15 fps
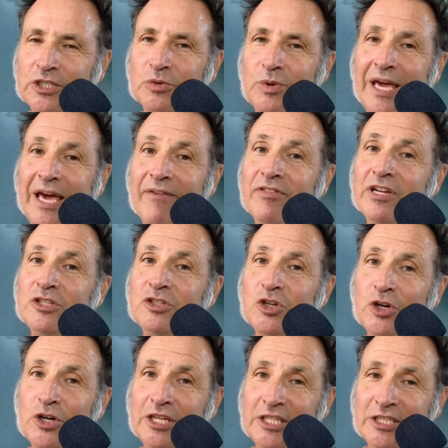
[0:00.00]
we have the
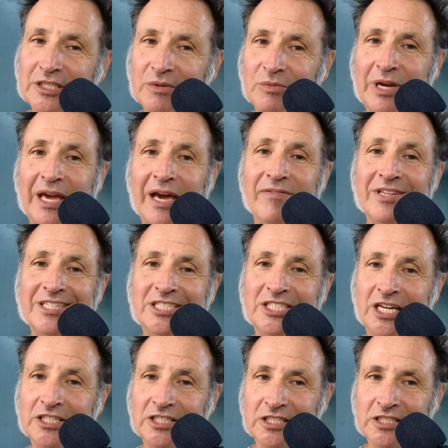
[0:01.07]
attorneys, and we have the
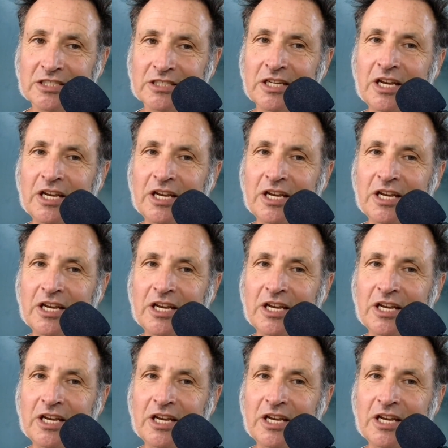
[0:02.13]
judges.